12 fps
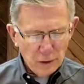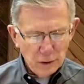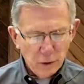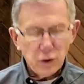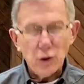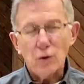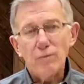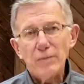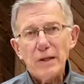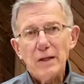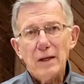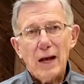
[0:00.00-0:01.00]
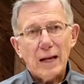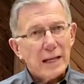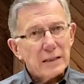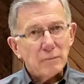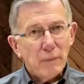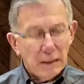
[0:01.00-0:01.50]
And so I
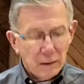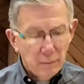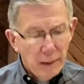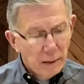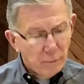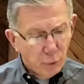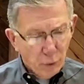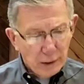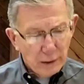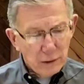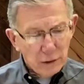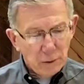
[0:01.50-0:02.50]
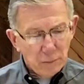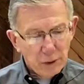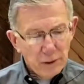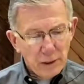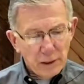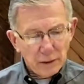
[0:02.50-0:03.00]
like to make the main point, and it's
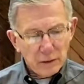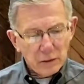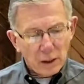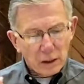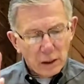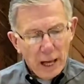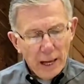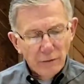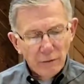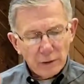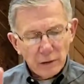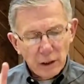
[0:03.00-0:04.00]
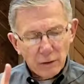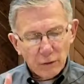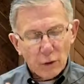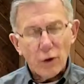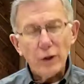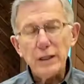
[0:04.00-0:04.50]
simply this: the life and the
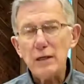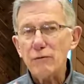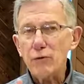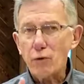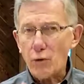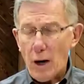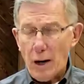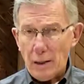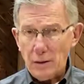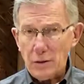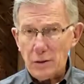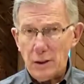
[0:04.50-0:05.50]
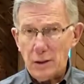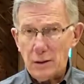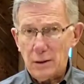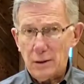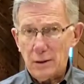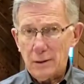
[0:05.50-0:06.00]
authority of Christ,
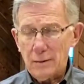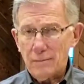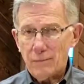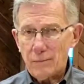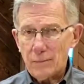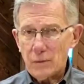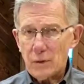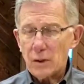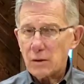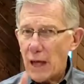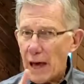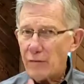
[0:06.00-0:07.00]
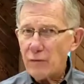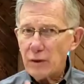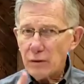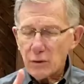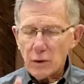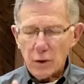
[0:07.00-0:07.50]
the life and
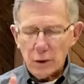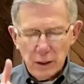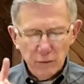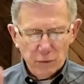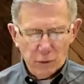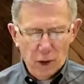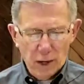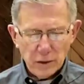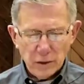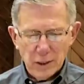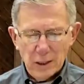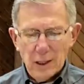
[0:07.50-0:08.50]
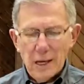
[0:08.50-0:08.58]
authority of Christ